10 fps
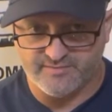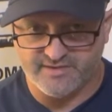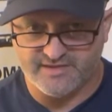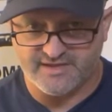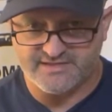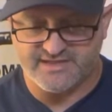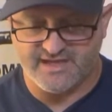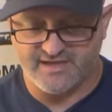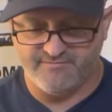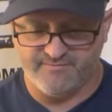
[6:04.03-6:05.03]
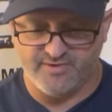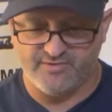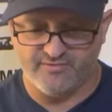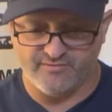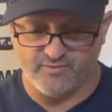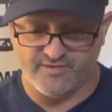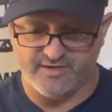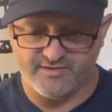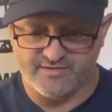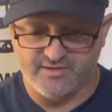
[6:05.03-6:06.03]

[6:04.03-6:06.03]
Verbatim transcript: It'd be nice to have both, one that